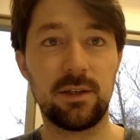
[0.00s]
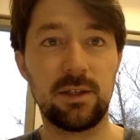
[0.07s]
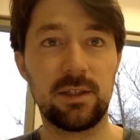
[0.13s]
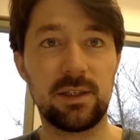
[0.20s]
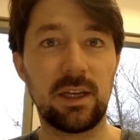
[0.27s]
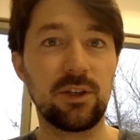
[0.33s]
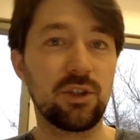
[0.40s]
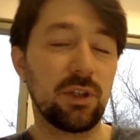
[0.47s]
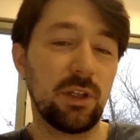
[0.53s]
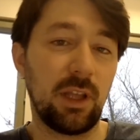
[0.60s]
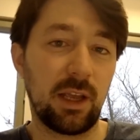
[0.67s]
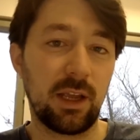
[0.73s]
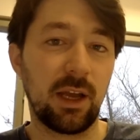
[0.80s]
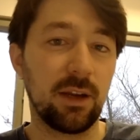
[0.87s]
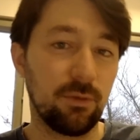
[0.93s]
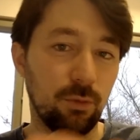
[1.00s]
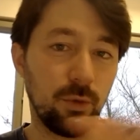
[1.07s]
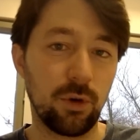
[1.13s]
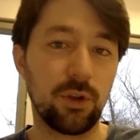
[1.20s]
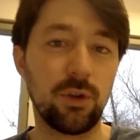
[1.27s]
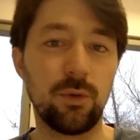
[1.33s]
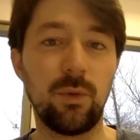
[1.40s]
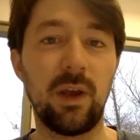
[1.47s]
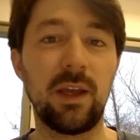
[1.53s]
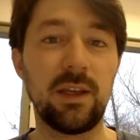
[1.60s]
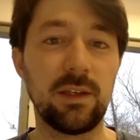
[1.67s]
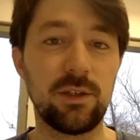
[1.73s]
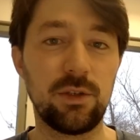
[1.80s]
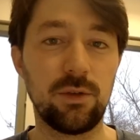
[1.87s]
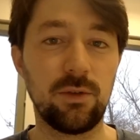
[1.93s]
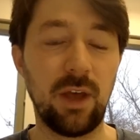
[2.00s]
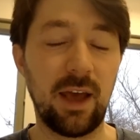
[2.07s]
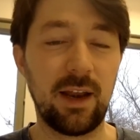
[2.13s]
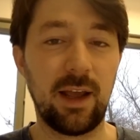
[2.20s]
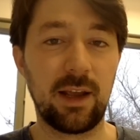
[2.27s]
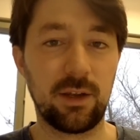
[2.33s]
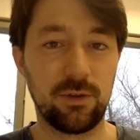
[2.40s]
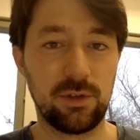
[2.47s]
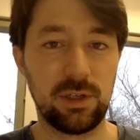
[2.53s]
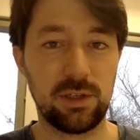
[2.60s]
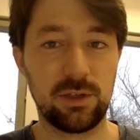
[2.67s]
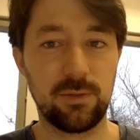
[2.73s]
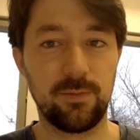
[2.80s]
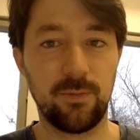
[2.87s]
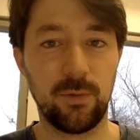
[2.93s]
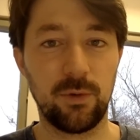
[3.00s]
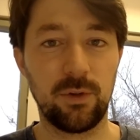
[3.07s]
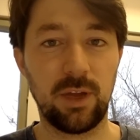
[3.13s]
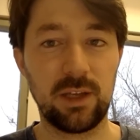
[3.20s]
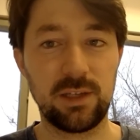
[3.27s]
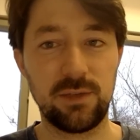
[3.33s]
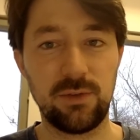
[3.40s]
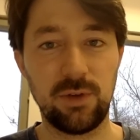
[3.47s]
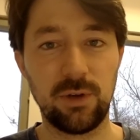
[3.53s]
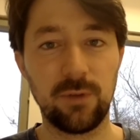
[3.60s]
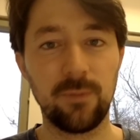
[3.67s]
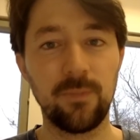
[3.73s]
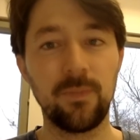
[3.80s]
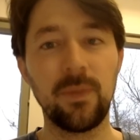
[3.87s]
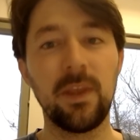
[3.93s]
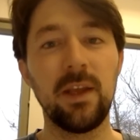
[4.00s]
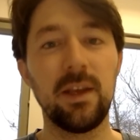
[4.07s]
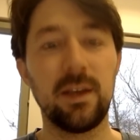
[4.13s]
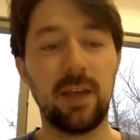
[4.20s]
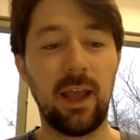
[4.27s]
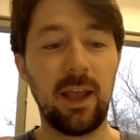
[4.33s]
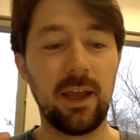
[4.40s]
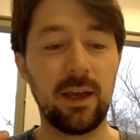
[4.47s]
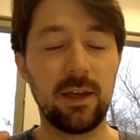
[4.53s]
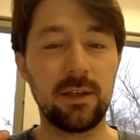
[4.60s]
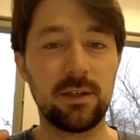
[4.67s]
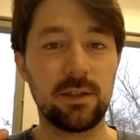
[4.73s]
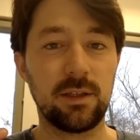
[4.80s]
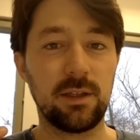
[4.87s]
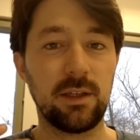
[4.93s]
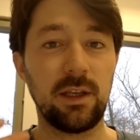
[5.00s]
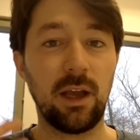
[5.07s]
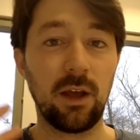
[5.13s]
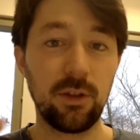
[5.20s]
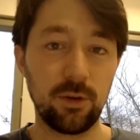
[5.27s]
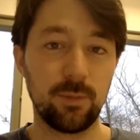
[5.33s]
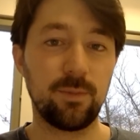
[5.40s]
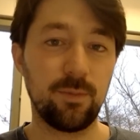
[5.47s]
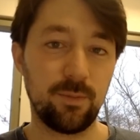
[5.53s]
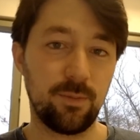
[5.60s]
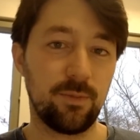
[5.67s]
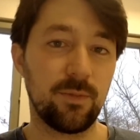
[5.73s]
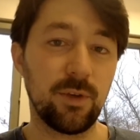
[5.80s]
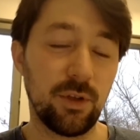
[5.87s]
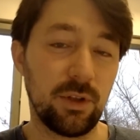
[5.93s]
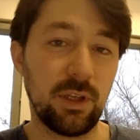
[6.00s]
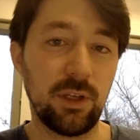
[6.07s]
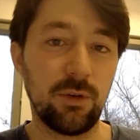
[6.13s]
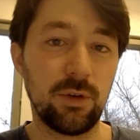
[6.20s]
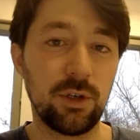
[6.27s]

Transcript: essentially kind of work your way into that ecosystem or that sphere. And the other good thing you